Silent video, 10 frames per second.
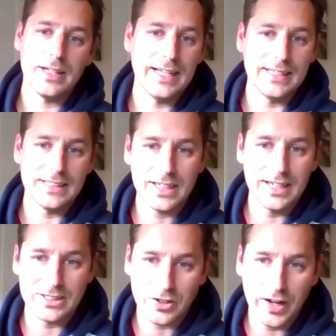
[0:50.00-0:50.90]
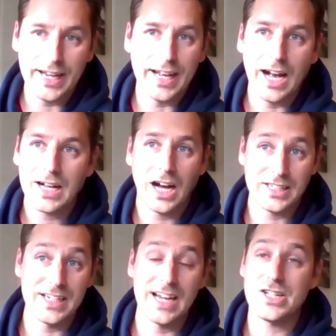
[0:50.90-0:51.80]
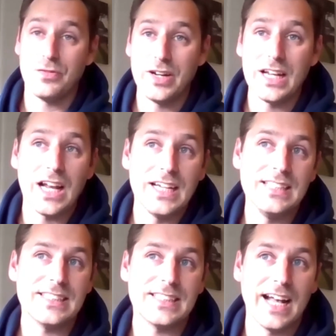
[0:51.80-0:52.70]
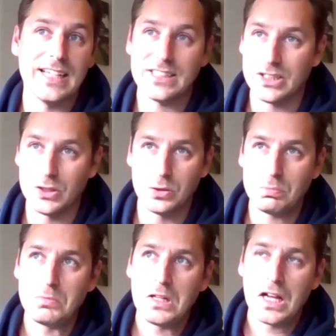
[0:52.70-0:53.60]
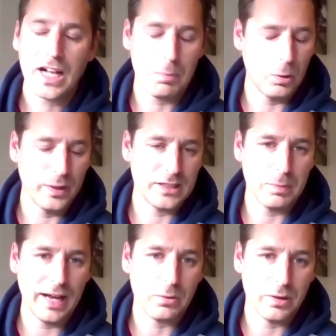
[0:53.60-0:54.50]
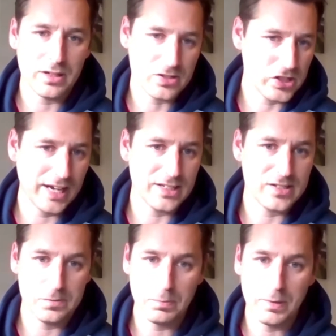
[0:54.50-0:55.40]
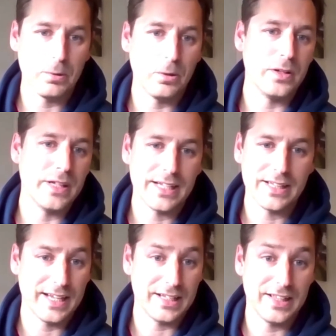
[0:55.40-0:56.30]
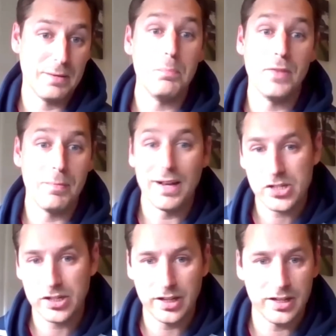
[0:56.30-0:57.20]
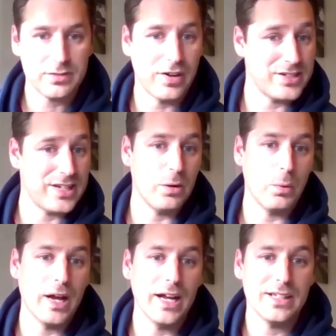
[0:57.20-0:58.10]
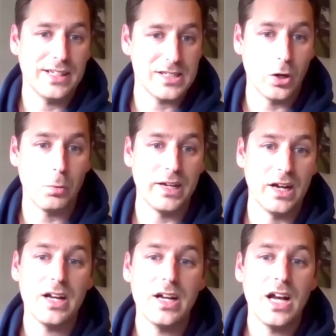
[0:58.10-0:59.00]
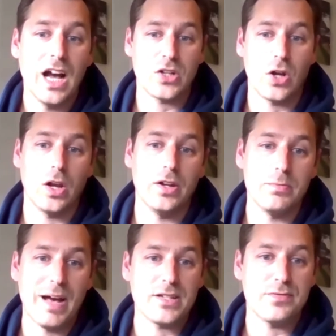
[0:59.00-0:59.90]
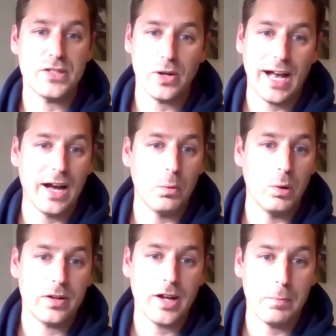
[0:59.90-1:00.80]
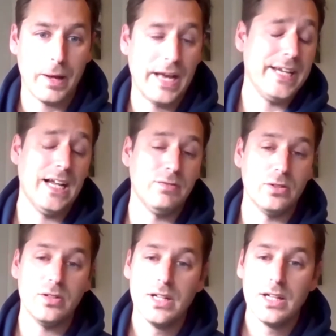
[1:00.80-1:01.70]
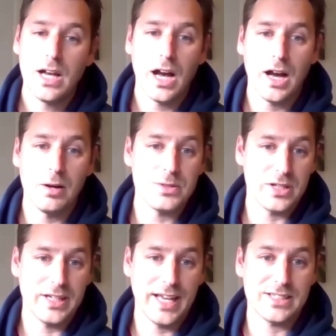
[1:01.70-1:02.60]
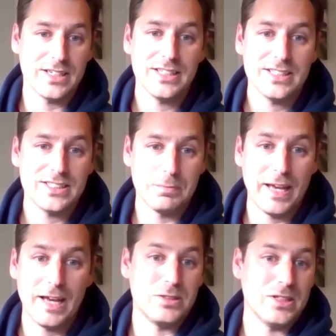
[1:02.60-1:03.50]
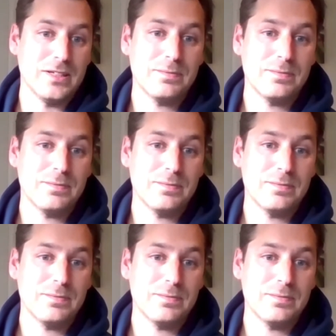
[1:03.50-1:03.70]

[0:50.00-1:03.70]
it's great. I didn't actually realise that until a couple of weeks back when I was chatting to some people, and they mentioned that as far as they're aware, there's not been a Scotland match official at a World Cup at any level. So yeah, to be able to